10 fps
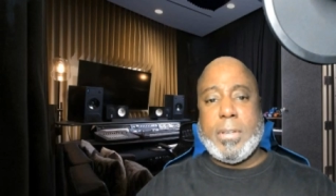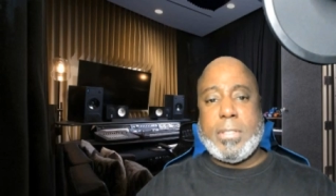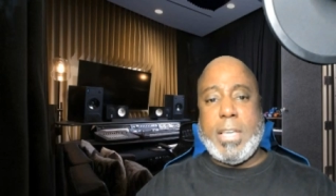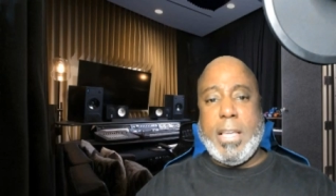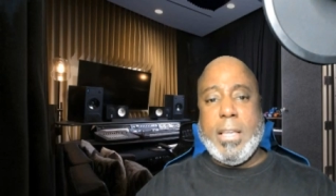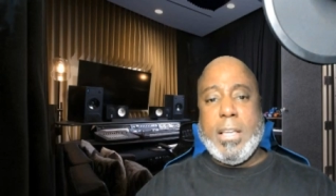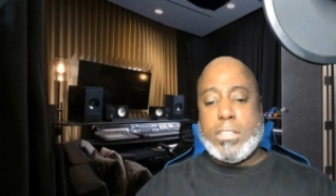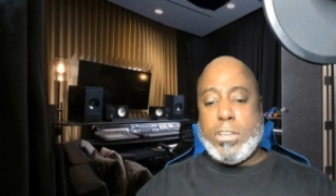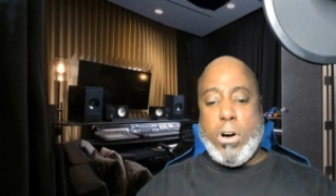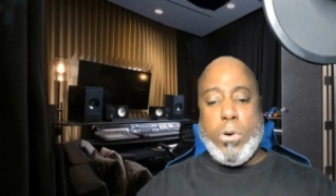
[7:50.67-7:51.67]
See,
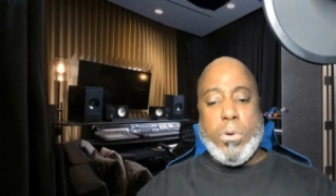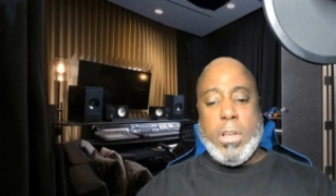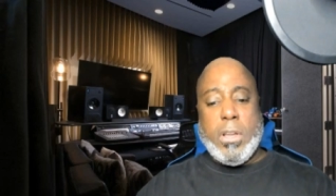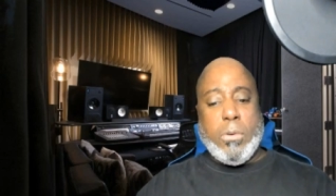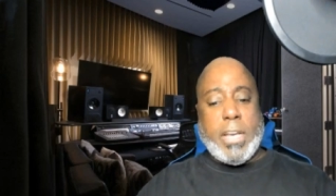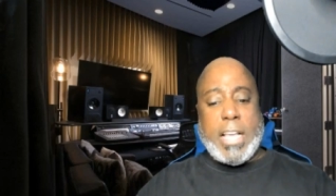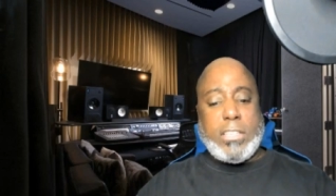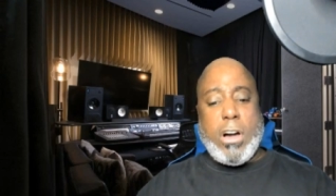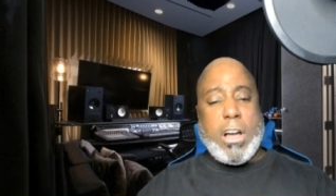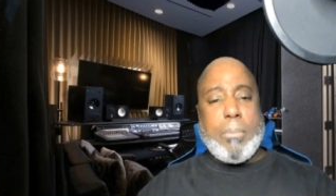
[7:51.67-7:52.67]
so when
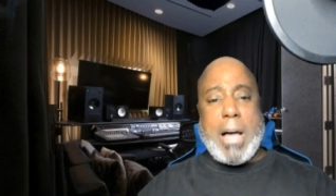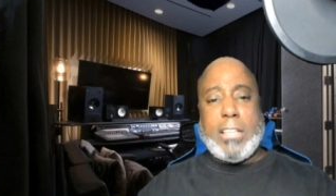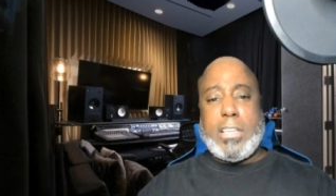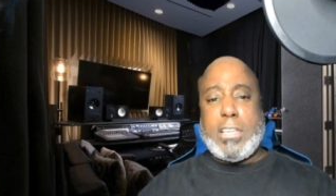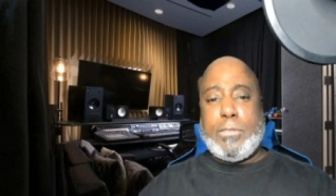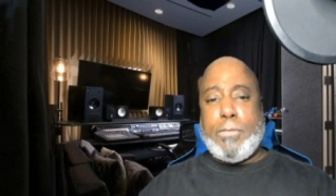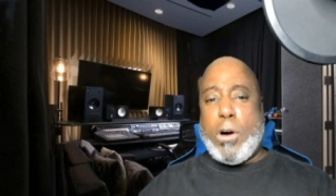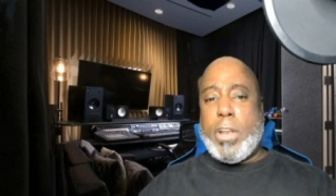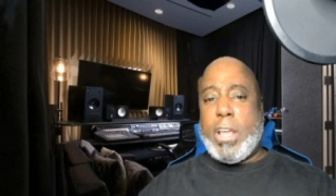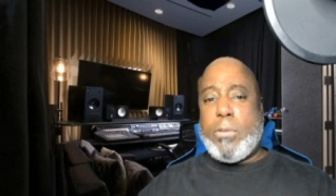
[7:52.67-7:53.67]
they talk about this
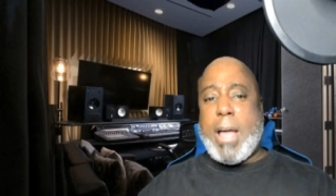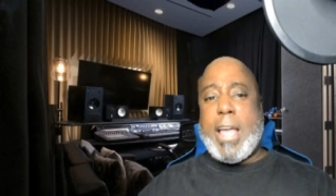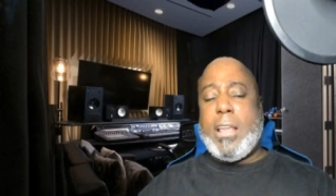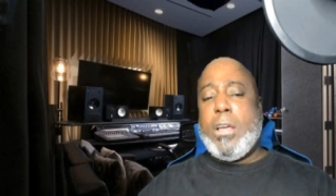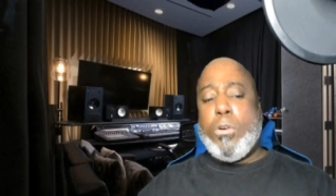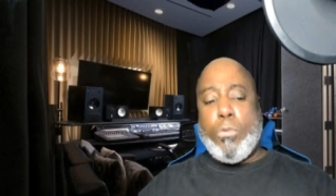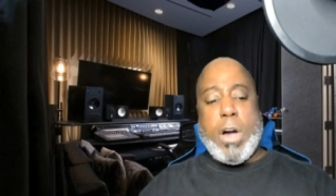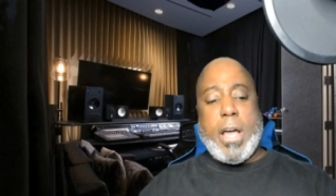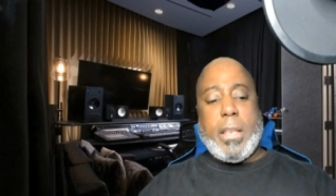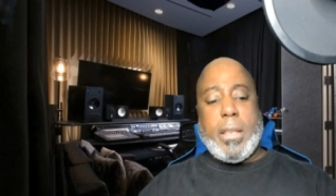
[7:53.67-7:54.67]
voting right,
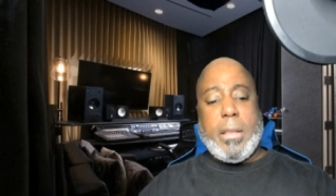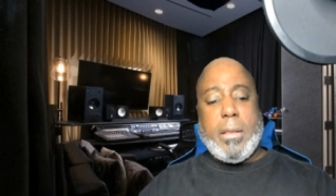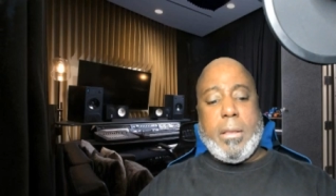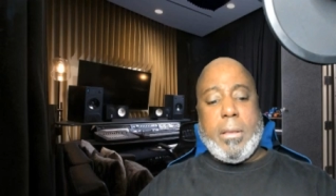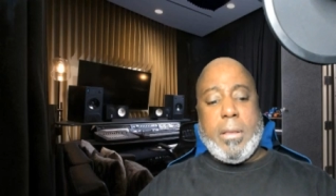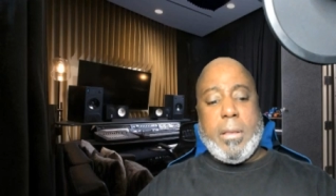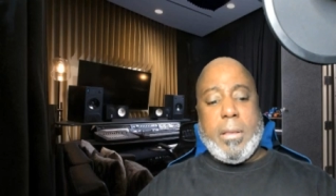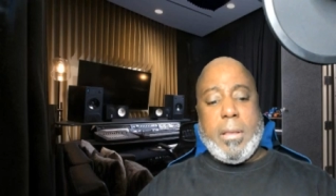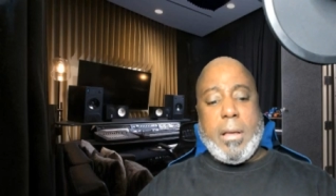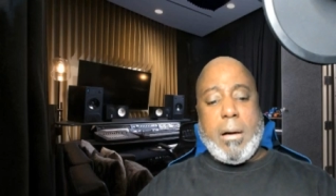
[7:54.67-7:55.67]
what
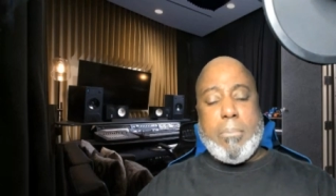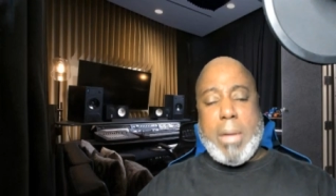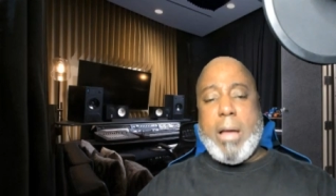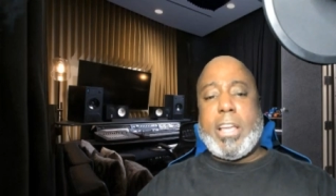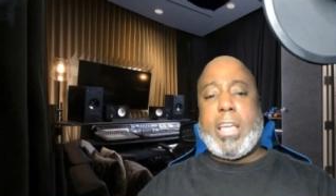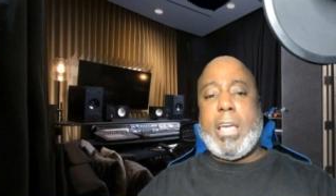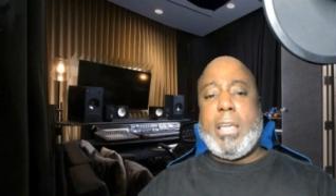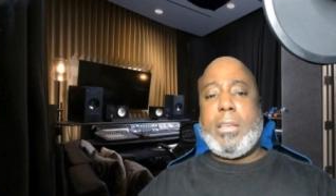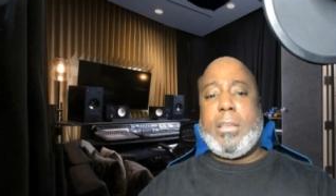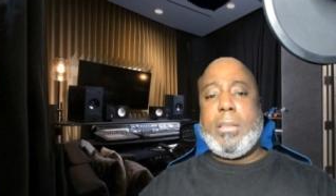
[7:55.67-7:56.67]

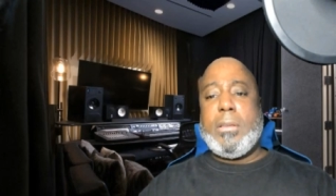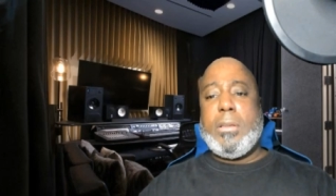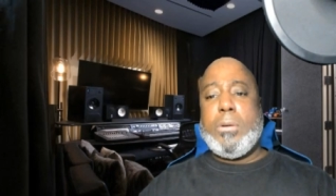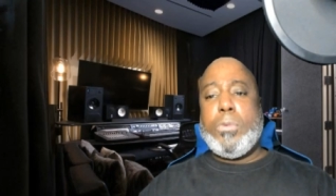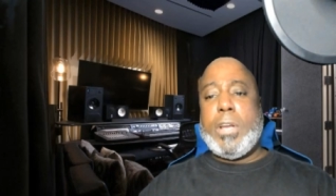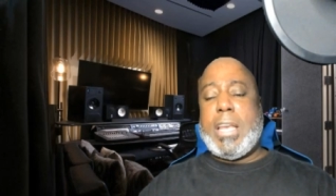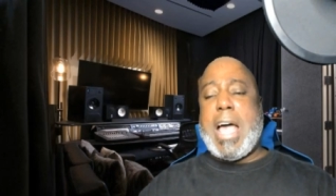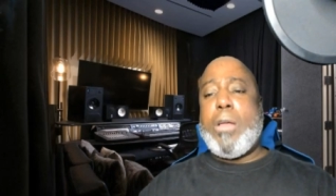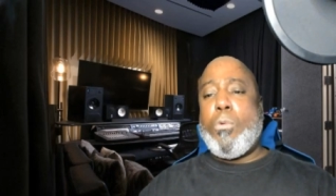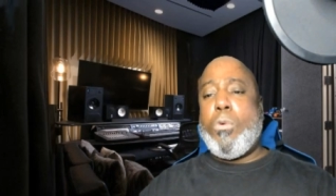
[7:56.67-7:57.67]
American would
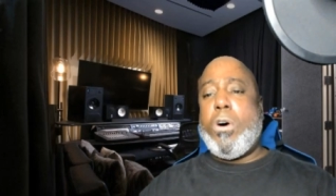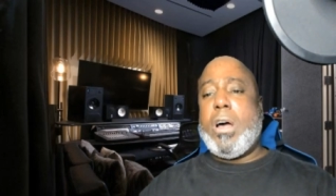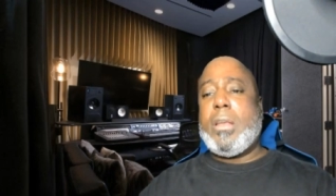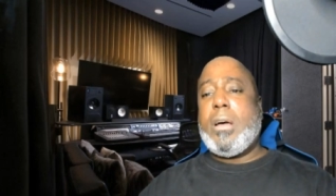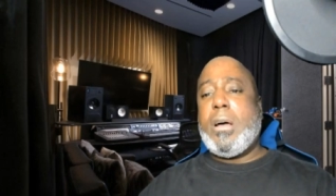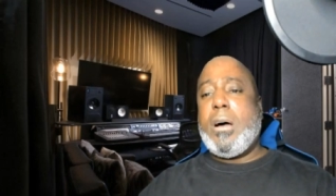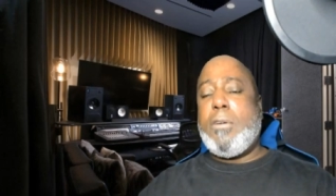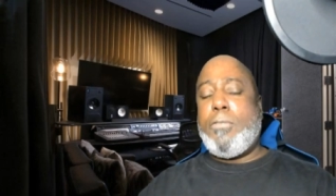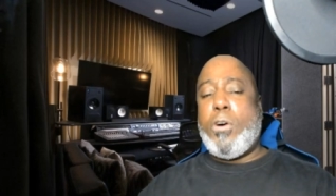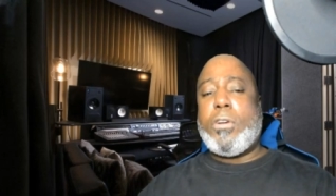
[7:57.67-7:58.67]
not want
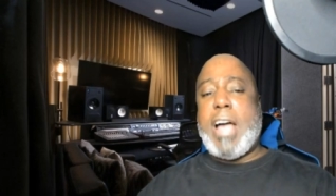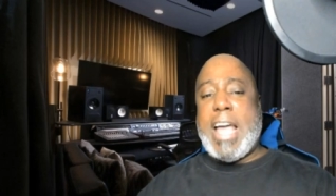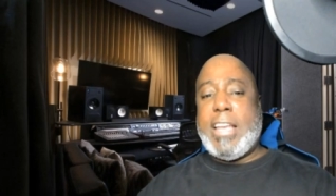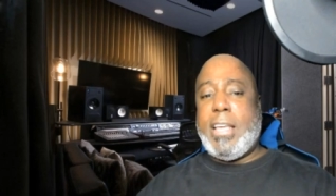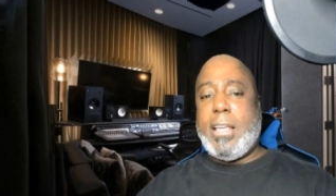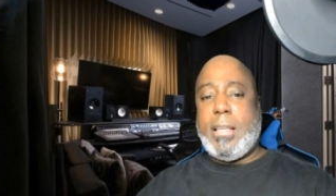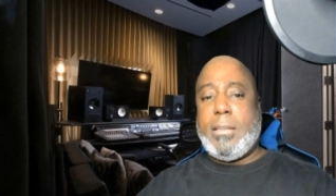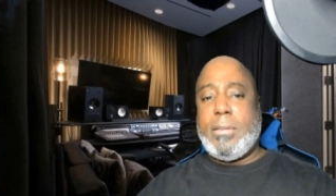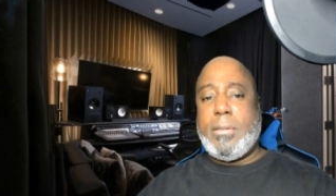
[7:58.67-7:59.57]
a voter ID?